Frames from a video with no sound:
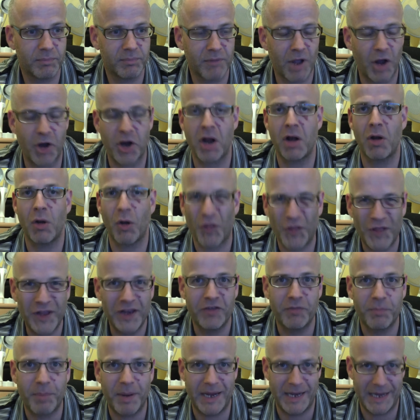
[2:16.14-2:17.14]
I don't like
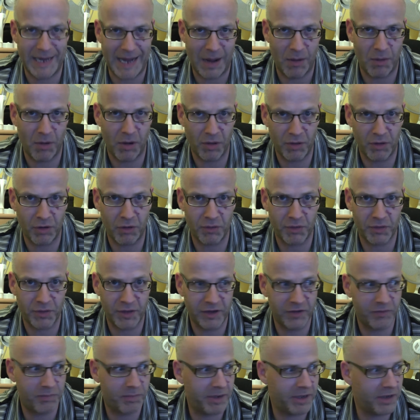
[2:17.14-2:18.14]
things being out, I like
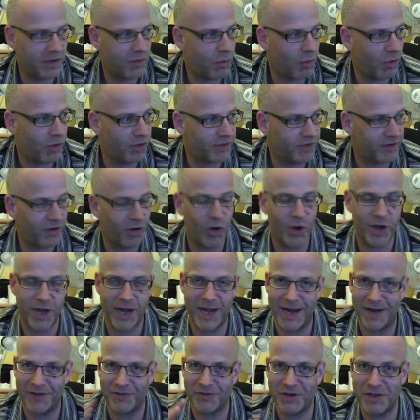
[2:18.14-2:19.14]
things being quite tidy,
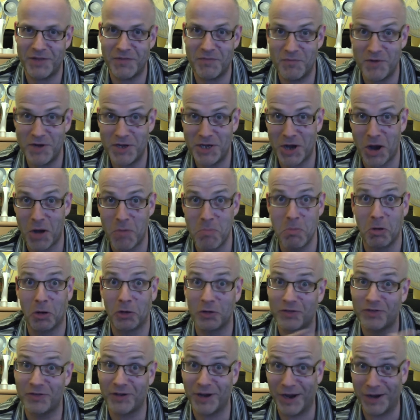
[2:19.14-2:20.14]
and actually the video
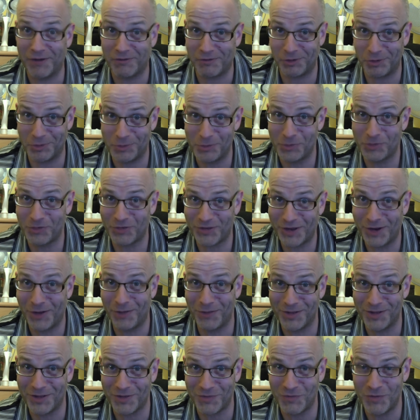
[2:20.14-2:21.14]
montage that you'll see
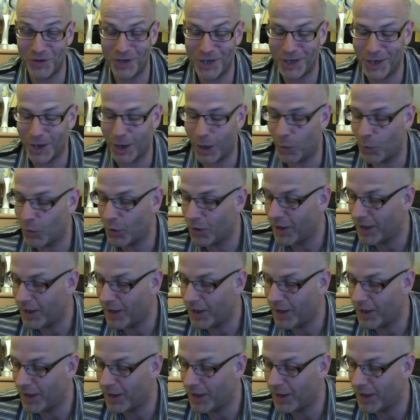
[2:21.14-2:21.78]
on this video